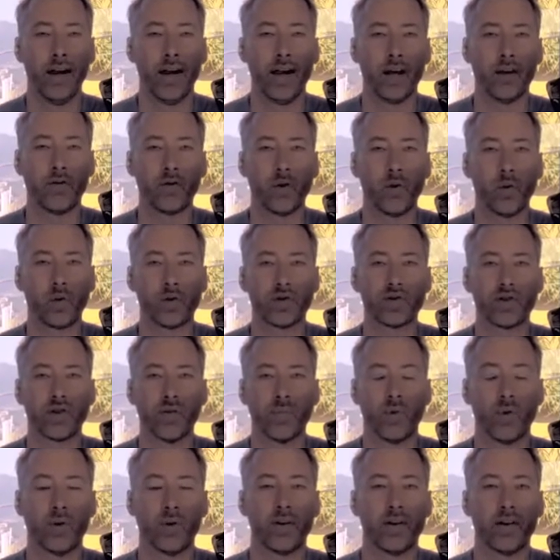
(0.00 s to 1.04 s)
And of course,
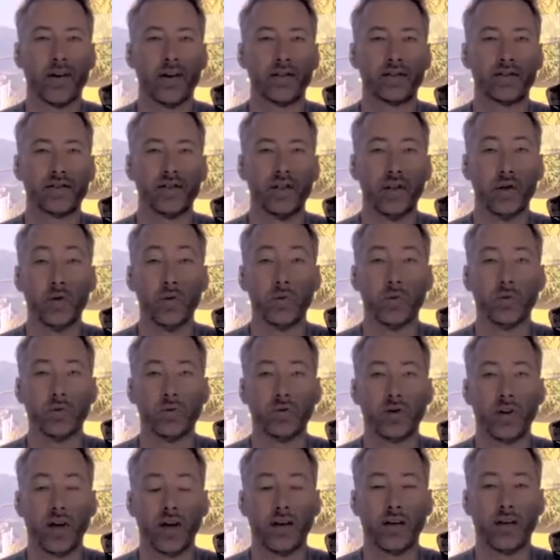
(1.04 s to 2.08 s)
the more that it's
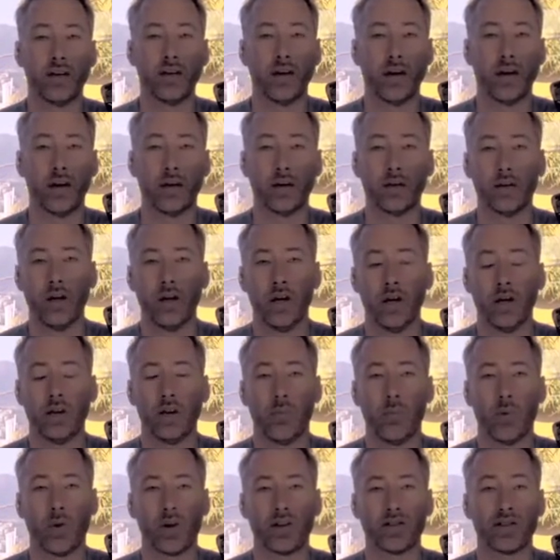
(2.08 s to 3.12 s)
used and the
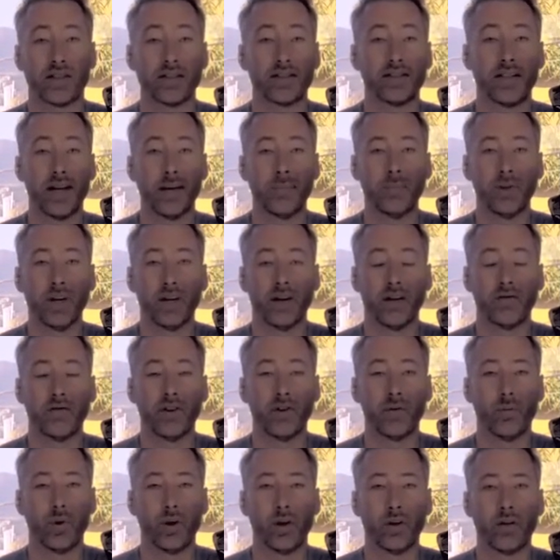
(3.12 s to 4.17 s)
more it's accepted
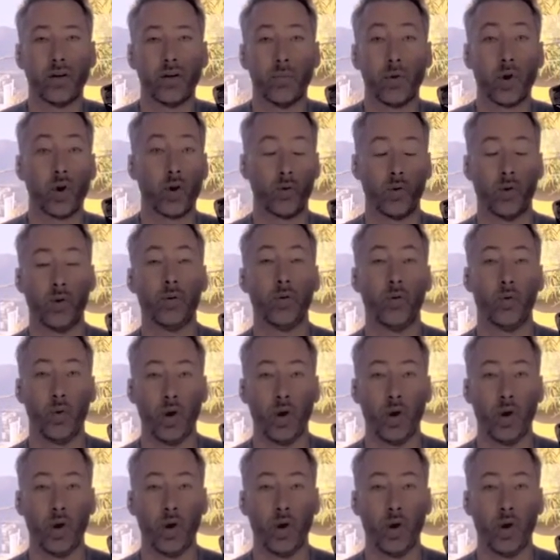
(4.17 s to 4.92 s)
everywhere, the more it